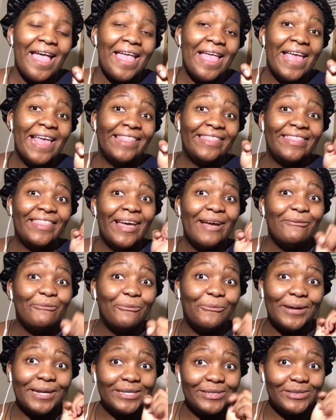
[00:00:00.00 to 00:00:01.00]
and that
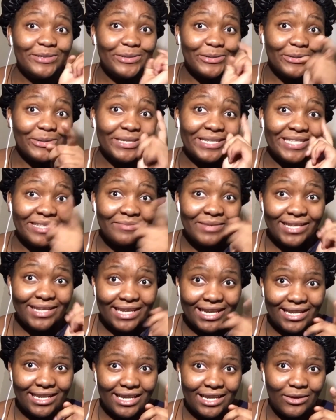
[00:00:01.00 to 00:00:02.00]
one dude in the
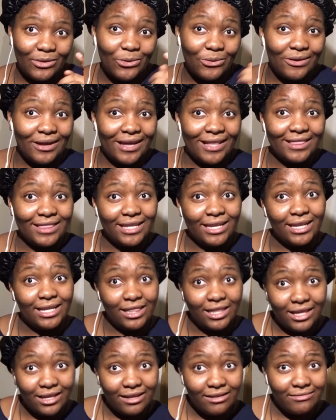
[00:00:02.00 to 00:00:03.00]
beginning who had the
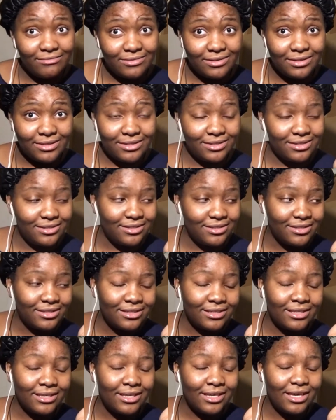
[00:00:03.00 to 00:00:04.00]
gloves,
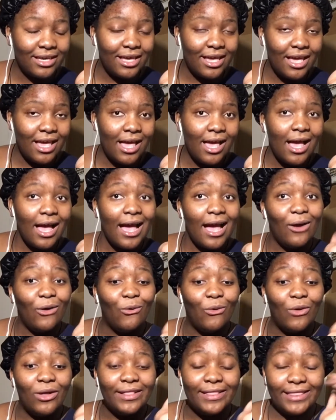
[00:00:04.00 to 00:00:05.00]
I
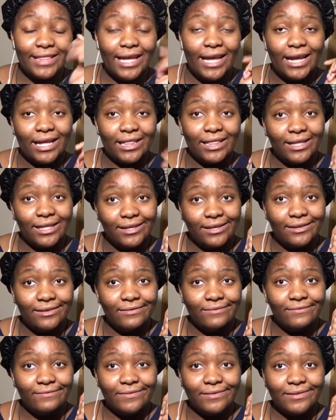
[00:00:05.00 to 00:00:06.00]
want that glove,
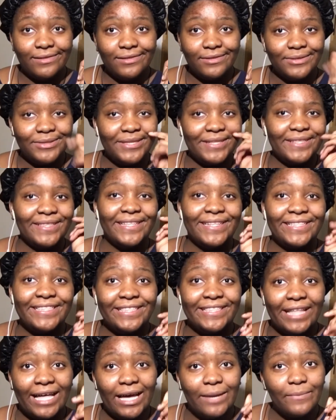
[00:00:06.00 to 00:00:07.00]
the
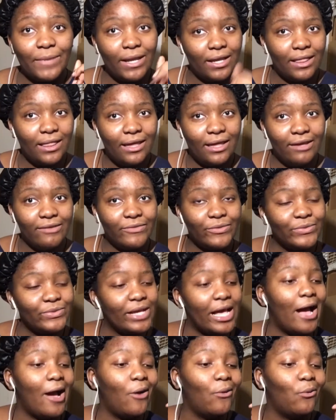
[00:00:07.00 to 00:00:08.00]
diamond gloves.
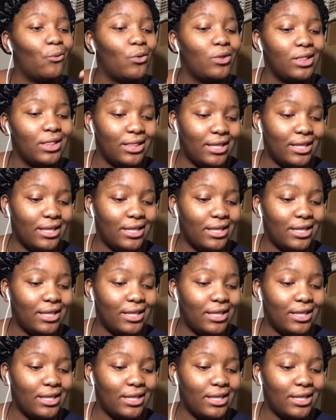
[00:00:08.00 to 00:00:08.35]
I want